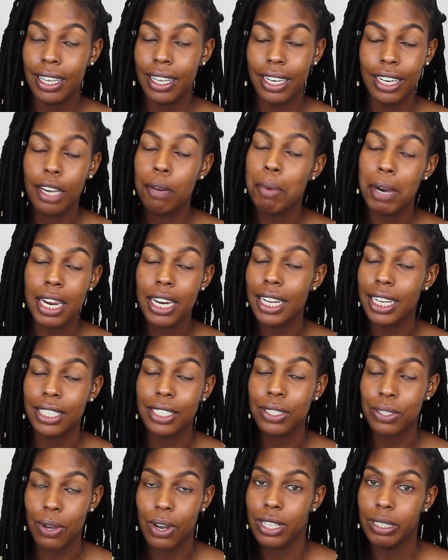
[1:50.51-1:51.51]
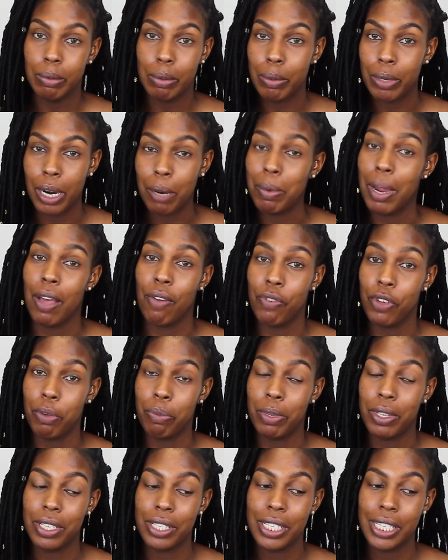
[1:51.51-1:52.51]
Nobody likes to talk to me when I'm not
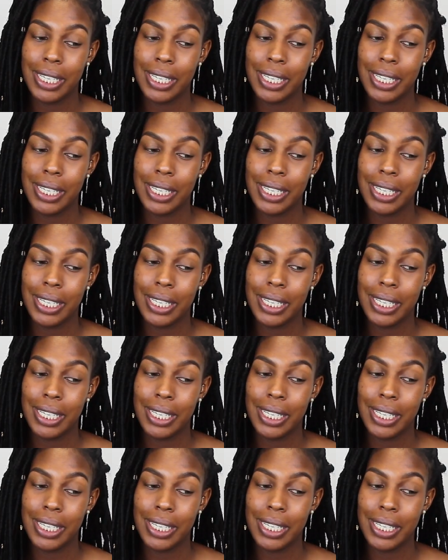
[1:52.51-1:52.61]
filming.